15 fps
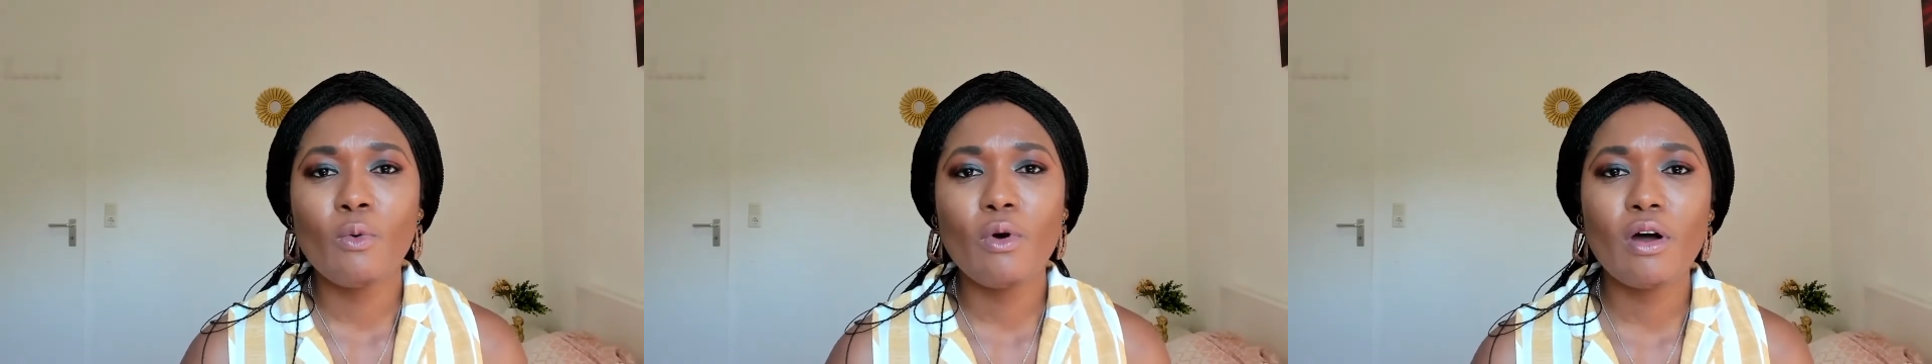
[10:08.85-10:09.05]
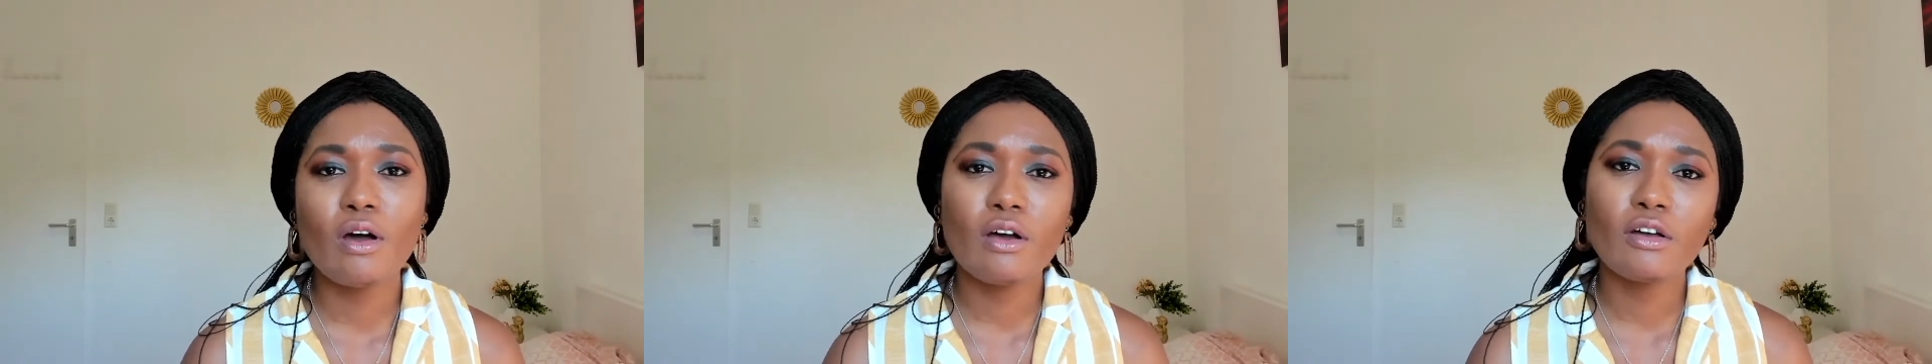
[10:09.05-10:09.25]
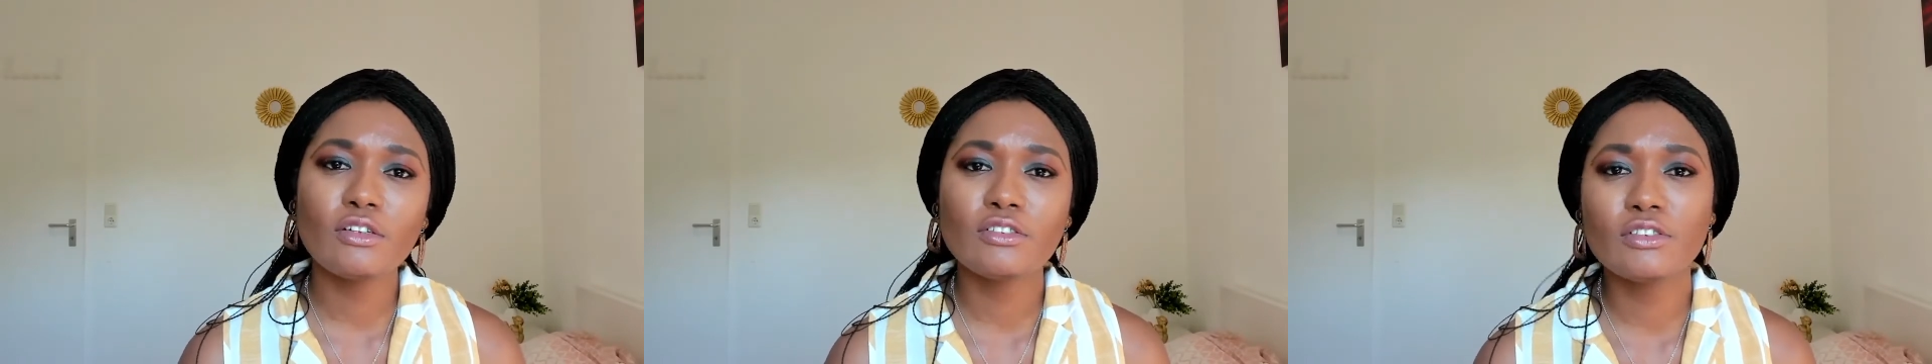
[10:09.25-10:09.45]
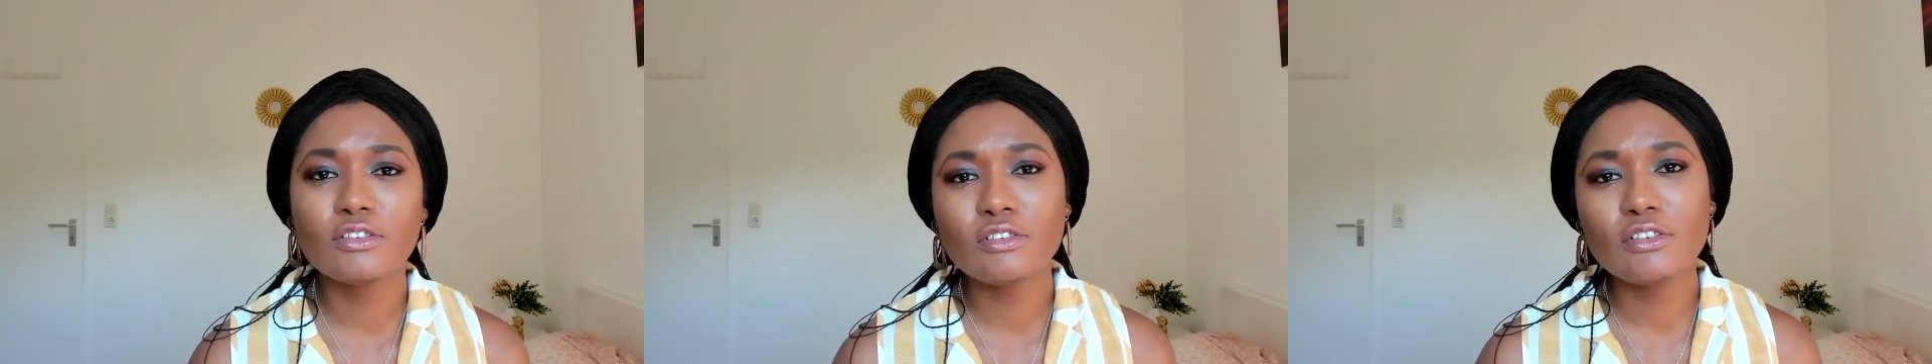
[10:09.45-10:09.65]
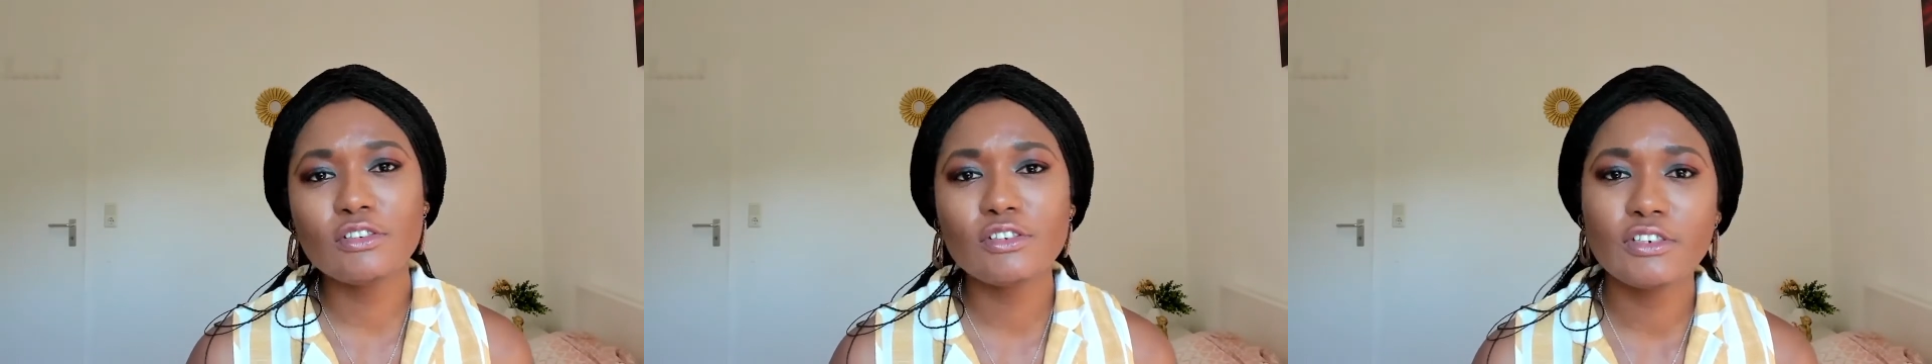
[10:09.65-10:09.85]
1,
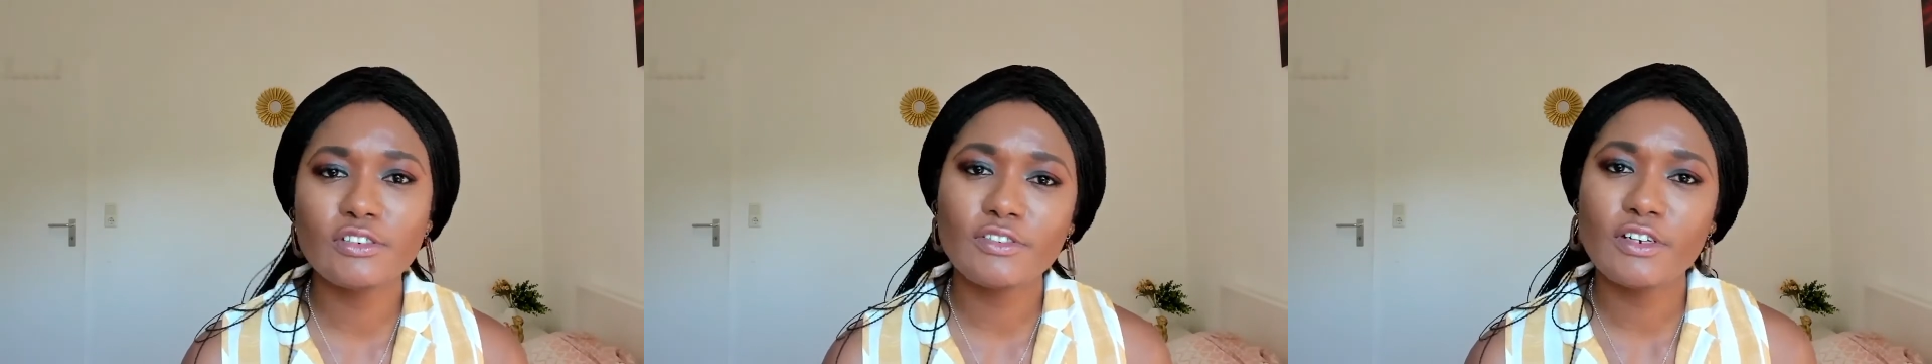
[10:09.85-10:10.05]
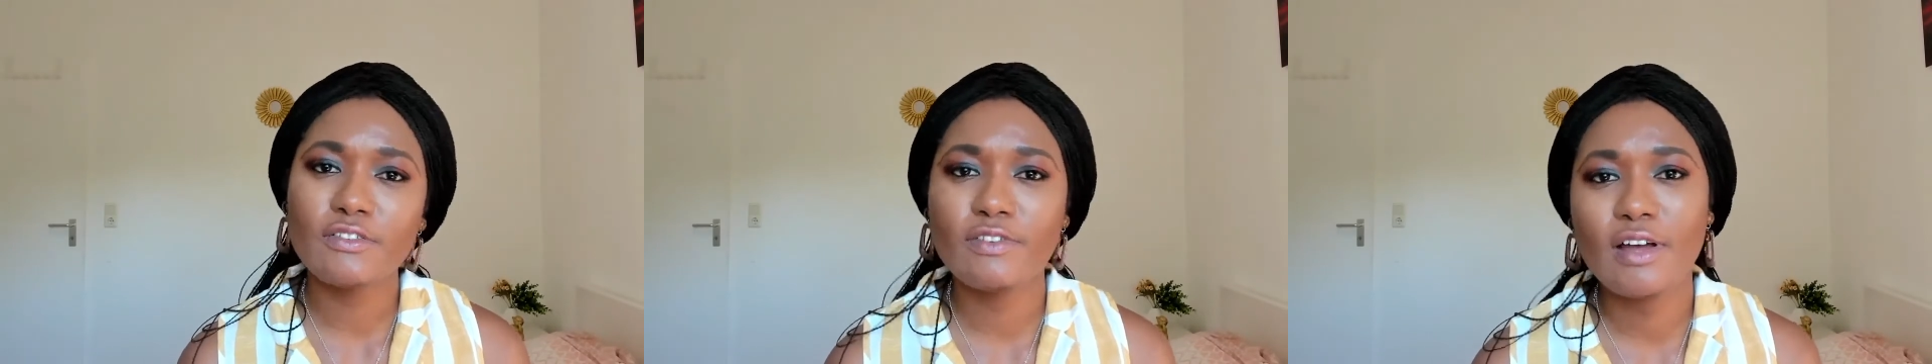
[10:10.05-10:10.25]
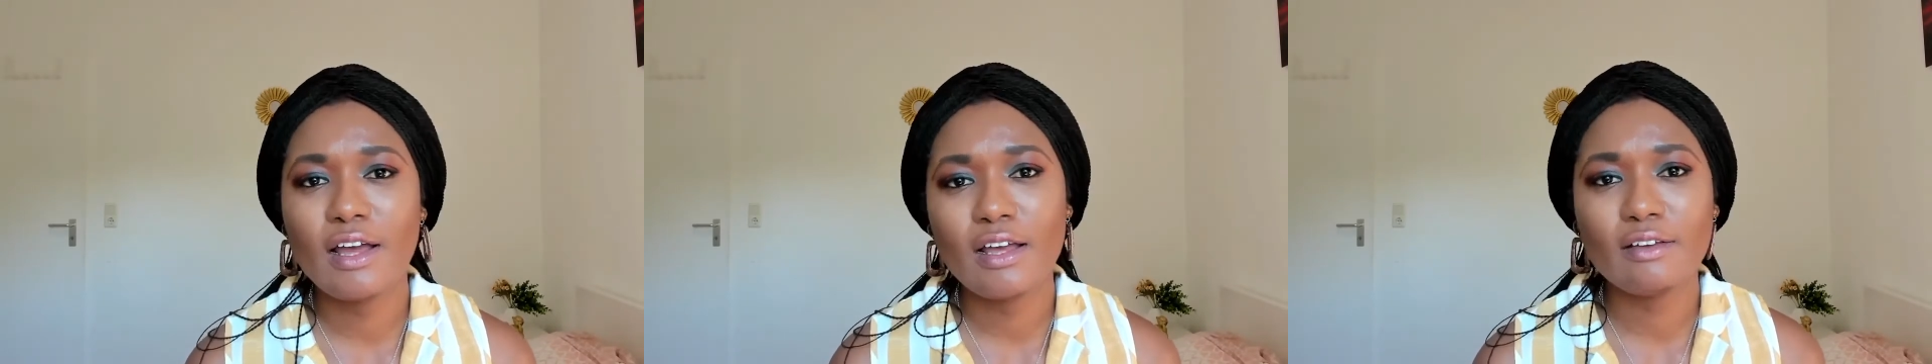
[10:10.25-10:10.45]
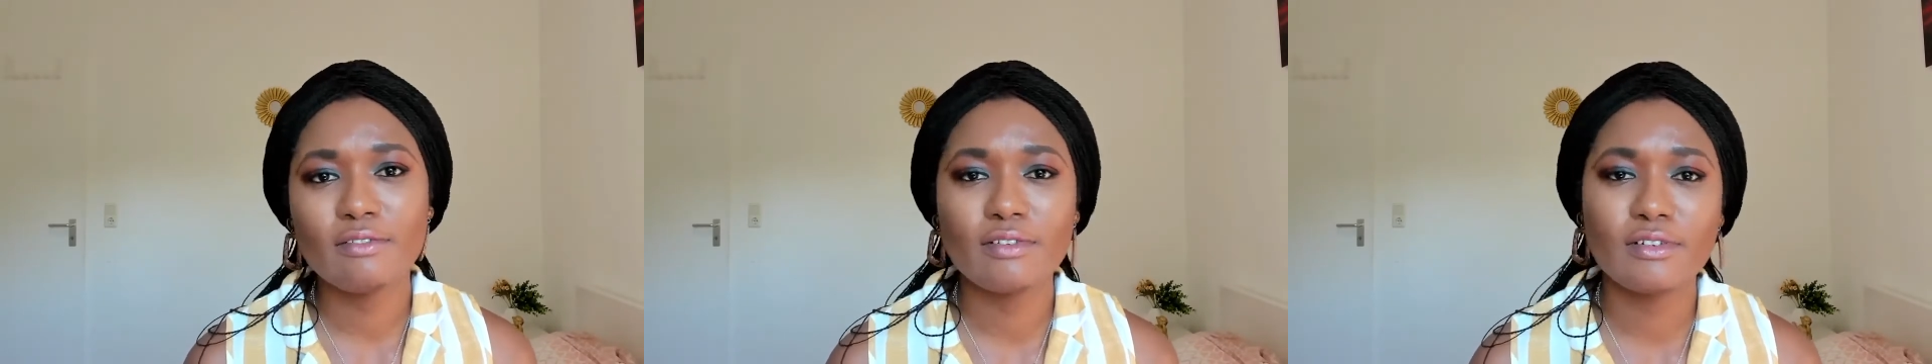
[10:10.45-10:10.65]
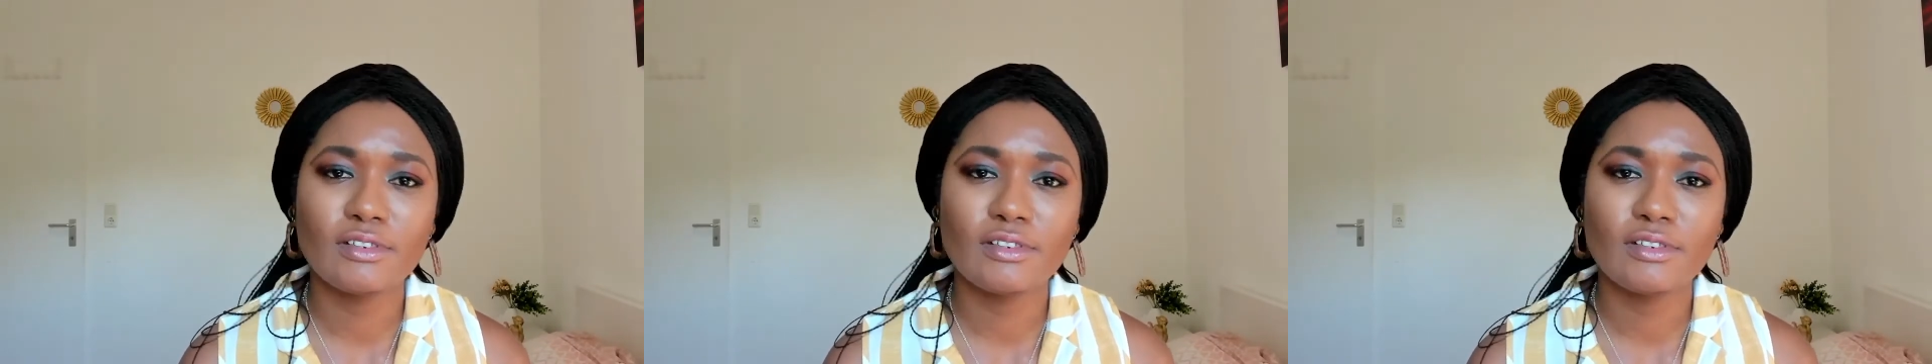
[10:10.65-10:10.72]
2, 3, 4, 5.